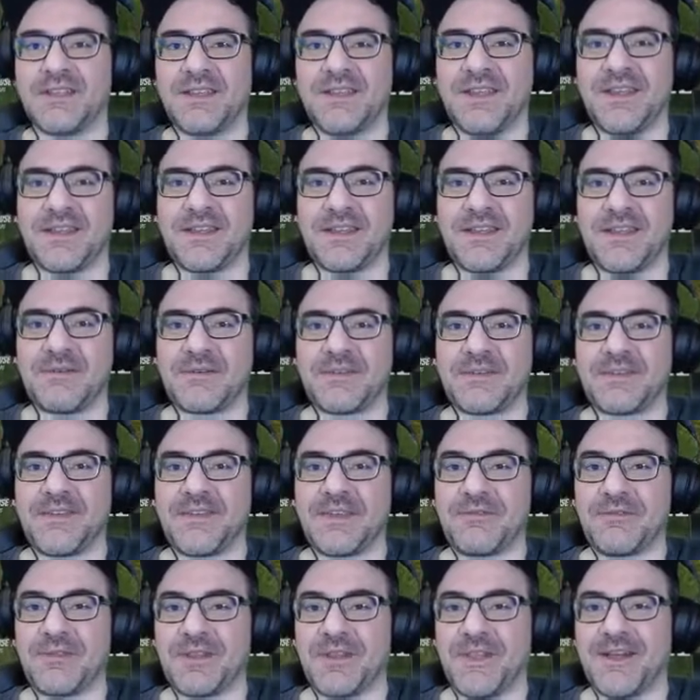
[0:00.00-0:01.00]
yeah, that would
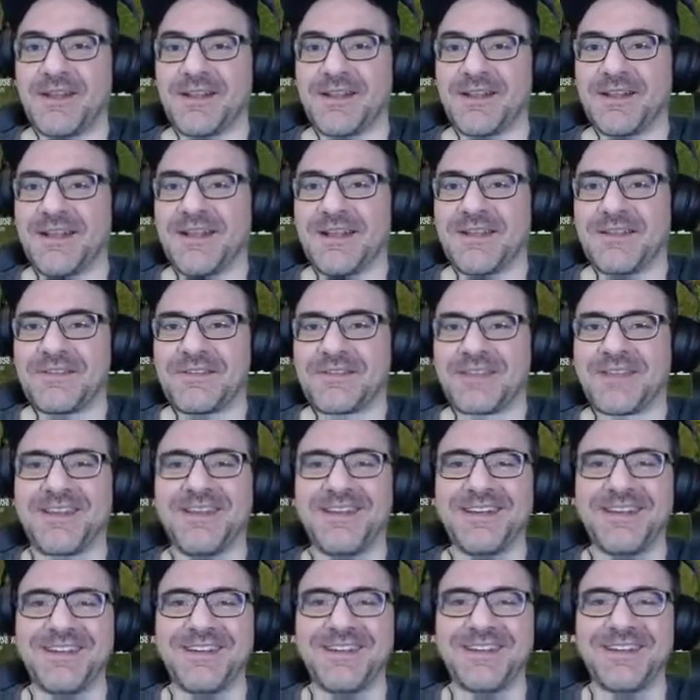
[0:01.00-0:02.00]
save you a lot of lives.